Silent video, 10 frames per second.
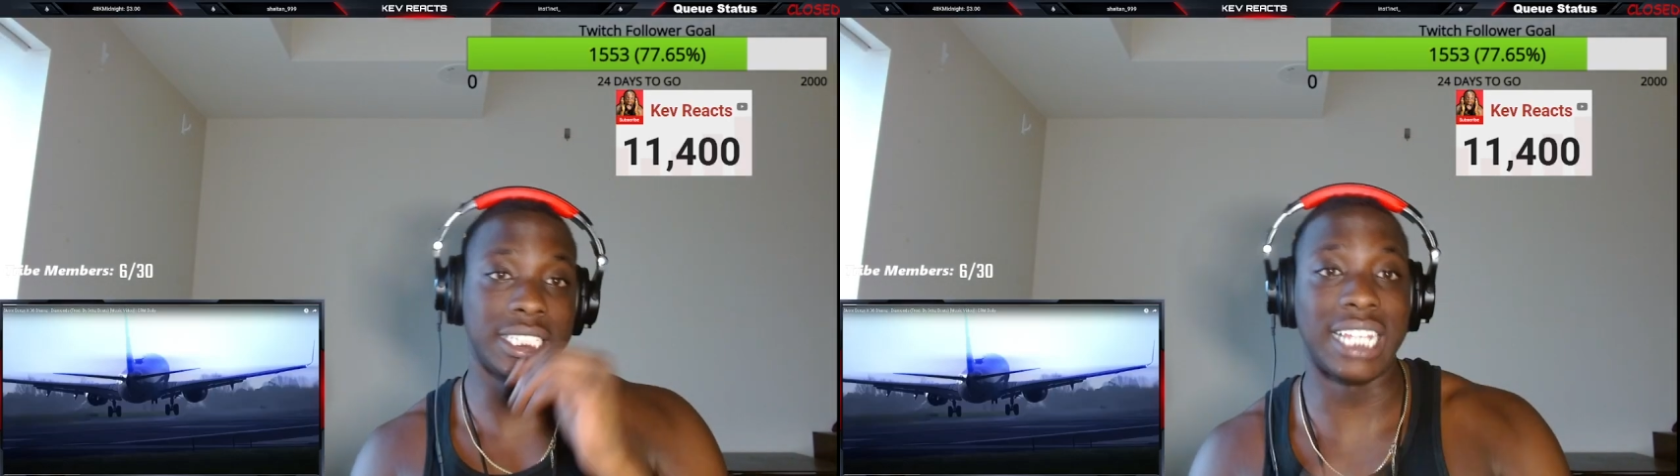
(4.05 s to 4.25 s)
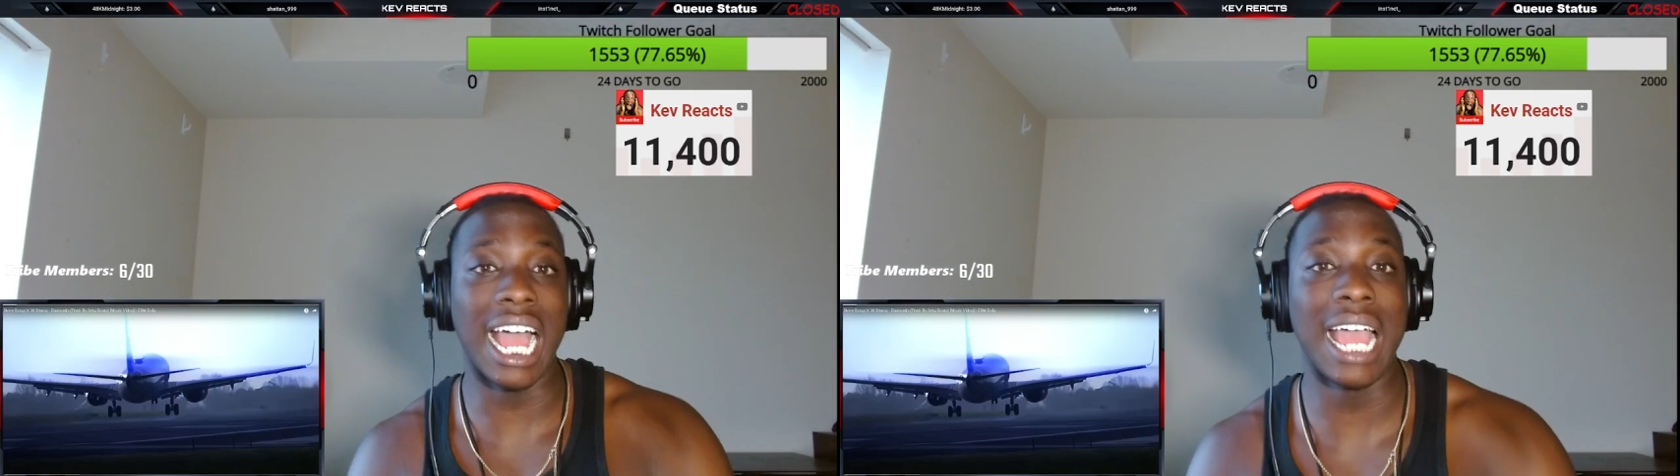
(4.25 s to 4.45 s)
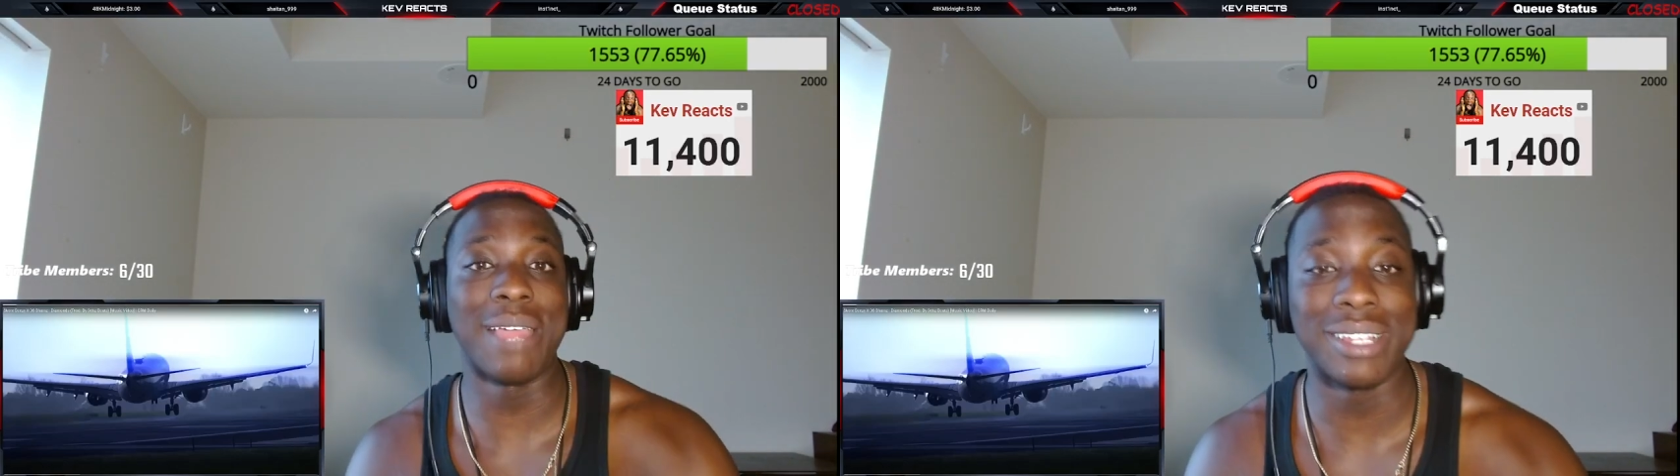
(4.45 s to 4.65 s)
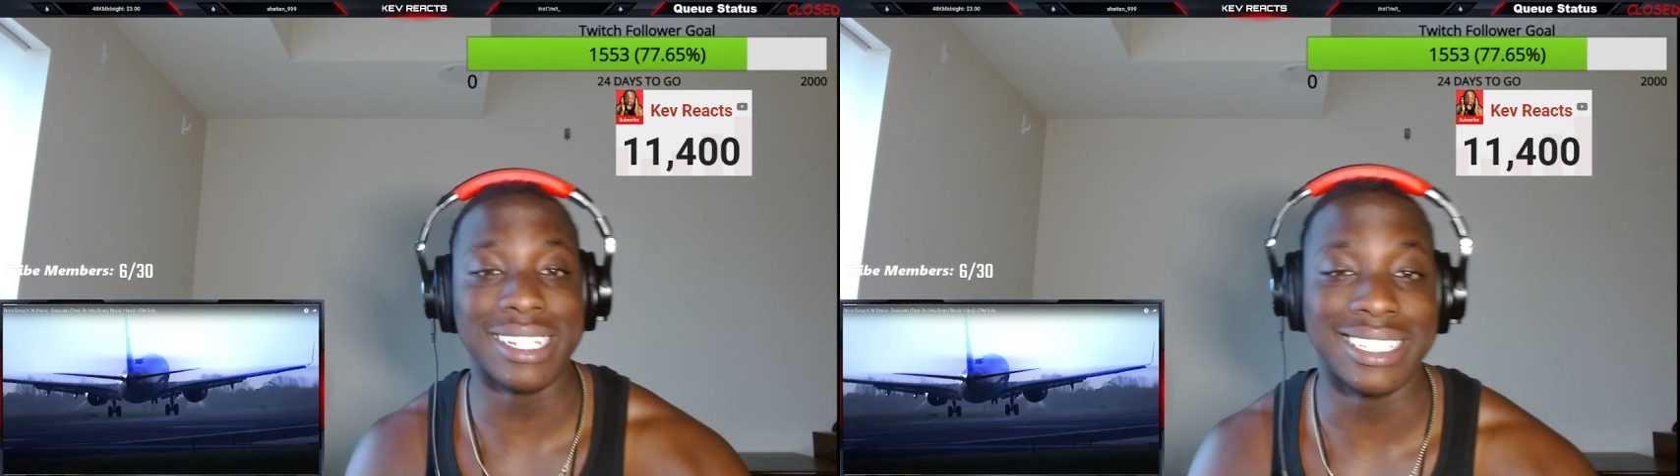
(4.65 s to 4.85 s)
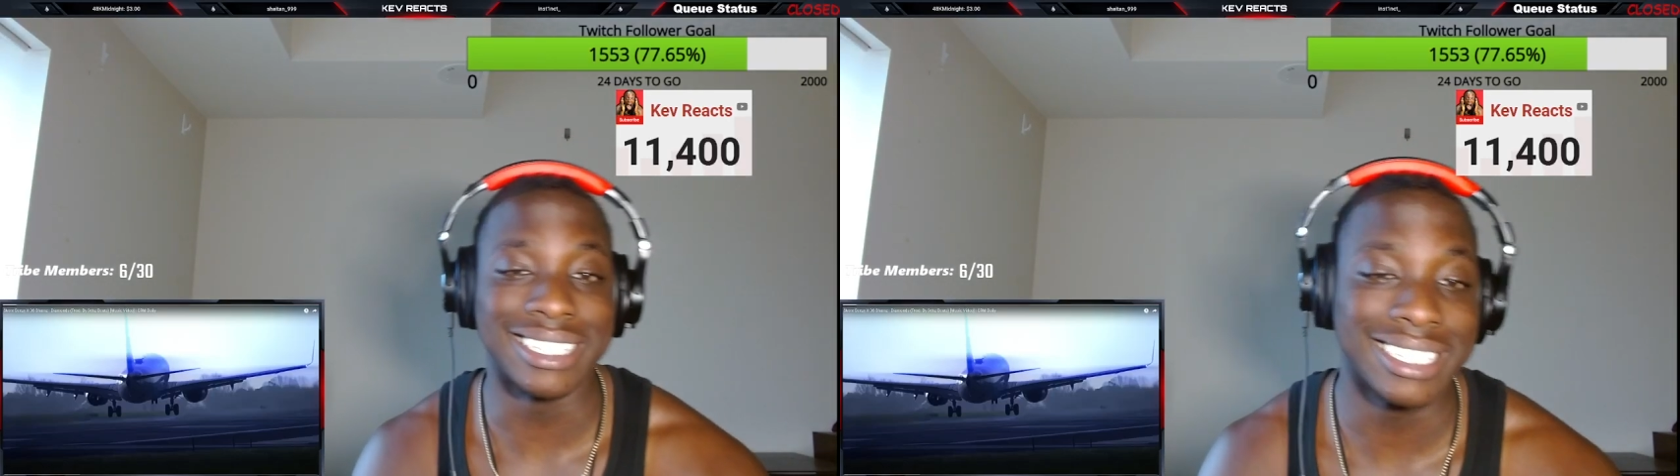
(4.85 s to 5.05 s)

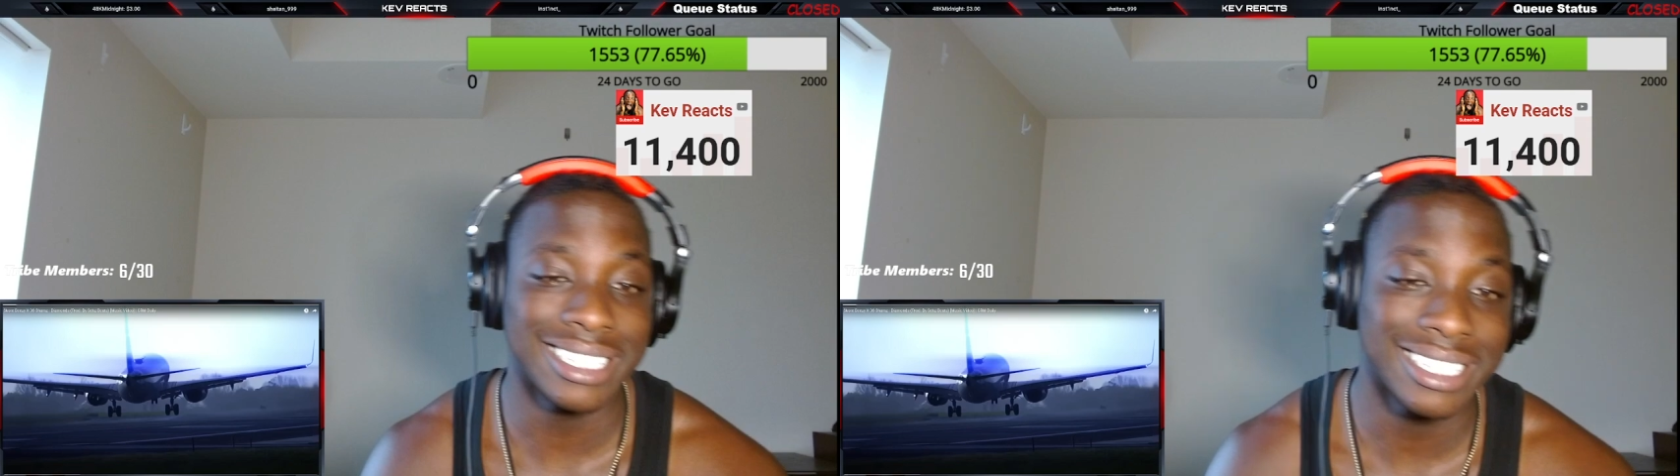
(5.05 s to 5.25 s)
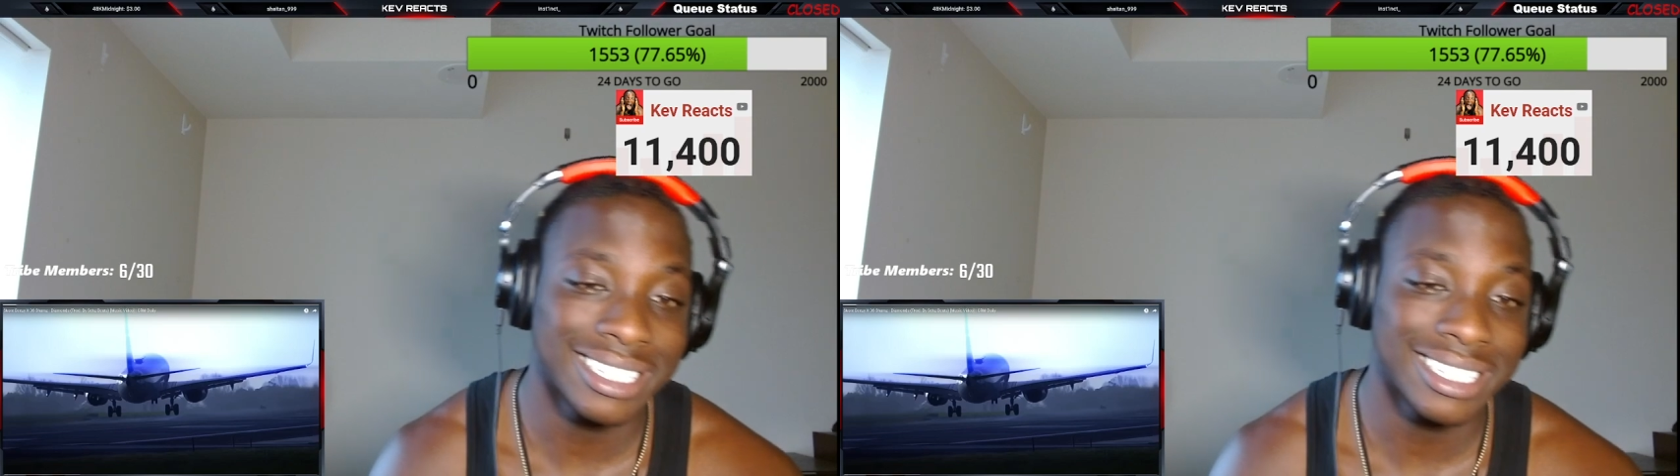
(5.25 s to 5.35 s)
Diamonds.